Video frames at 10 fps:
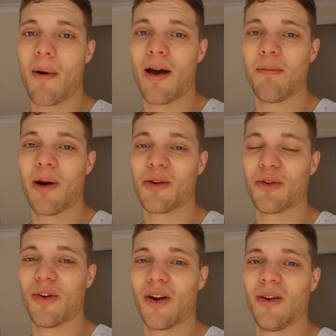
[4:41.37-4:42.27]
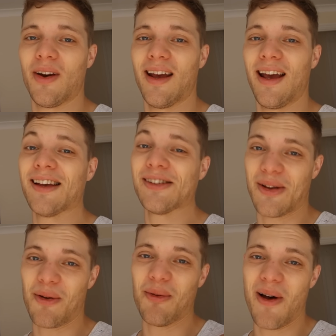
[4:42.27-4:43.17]
my microphone has
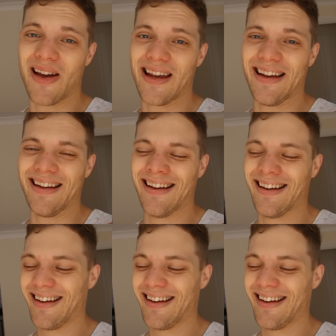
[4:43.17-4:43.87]
stopped working.